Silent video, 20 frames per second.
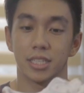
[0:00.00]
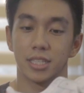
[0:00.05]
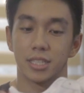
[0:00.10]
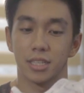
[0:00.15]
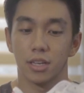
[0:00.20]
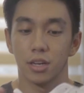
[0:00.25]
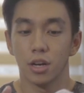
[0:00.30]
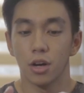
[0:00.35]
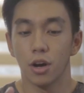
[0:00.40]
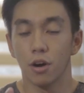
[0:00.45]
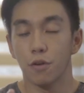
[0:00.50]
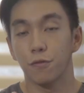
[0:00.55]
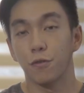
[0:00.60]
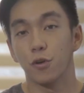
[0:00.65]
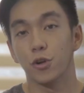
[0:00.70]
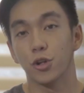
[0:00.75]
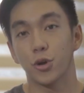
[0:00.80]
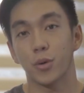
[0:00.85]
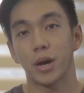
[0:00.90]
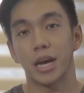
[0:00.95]
this
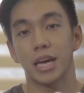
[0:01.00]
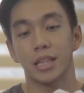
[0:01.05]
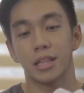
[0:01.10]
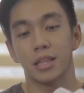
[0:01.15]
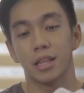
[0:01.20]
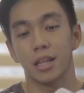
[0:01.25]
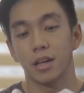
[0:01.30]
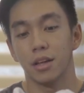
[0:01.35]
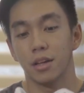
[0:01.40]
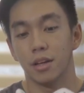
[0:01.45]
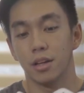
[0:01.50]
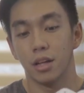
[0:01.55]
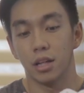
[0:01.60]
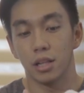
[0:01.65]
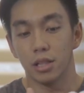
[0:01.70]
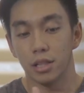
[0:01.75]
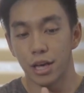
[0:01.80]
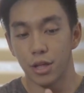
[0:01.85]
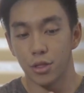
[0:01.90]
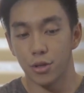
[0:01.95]
full grain
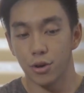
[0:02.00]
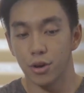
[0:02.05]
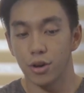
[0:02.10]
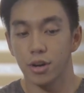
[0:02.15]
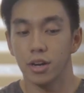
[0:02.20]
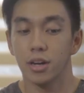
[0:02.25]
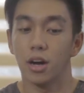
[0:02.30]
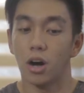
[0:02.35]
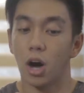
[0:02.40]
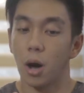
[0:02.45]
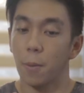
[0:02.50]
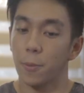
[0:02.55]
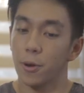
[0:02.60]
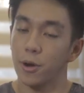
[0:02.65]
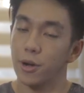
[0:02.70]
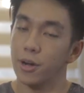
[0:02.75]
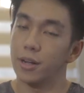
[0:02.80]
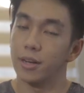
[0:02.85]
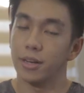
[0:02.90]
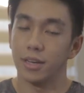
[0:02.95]
leather
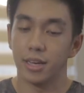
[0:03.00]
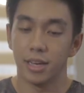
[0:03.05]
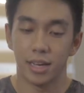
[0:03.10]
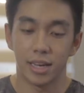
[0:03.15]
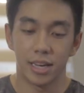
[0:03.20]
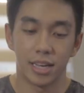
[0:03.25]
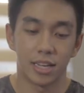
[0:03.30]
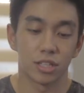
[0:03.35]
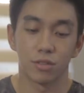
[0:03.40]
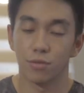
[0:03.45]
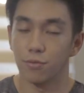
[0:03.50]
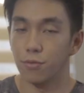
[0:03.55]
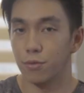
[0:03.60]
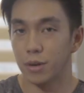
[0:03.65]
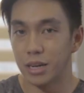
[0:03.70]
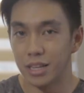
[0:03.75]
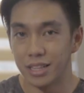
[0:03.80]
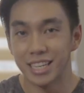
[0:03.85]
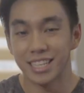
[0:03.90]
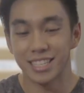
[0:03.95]
upper. It is
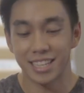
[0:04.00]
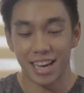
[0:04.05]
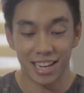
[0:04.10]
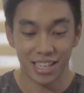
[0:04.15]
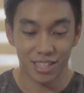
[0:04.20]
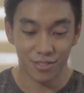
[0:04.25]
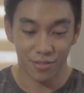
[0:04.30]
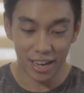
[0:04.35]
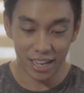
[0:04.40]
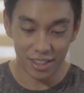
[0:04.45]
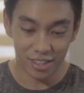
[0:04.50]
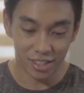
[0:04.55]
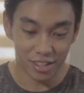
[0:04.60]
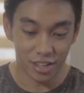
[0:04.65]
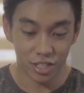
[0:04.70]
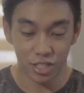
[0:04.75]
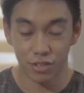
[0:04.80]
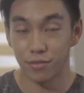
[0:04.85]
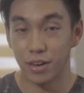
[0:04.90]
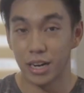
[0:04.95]
really satisfying to
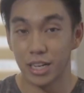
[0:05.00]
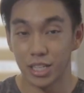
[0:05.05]
touch,